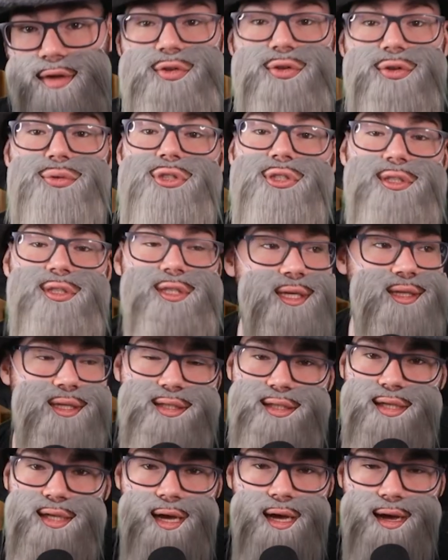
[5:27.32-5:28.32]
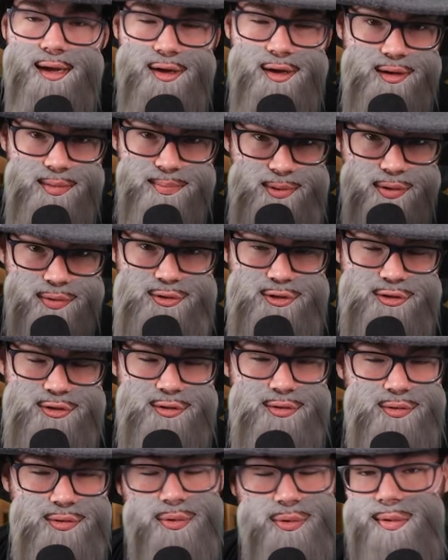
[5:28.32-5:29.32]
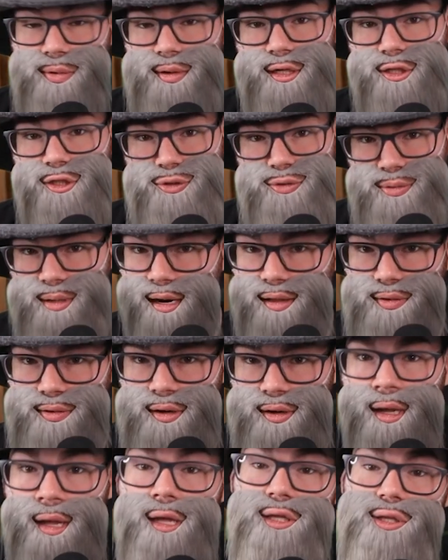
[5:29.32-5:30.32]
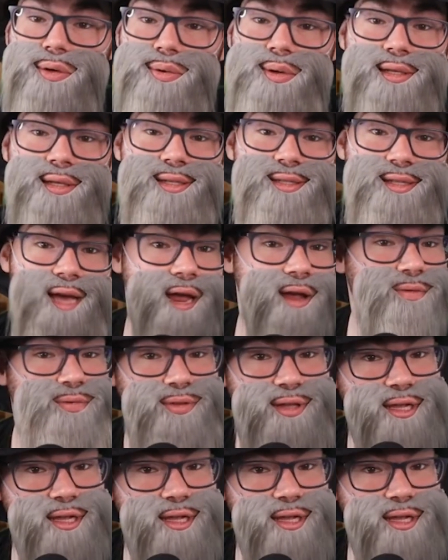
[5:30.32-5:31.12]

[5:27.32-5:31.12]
you see this guy on a poster or in a trailer, you can safely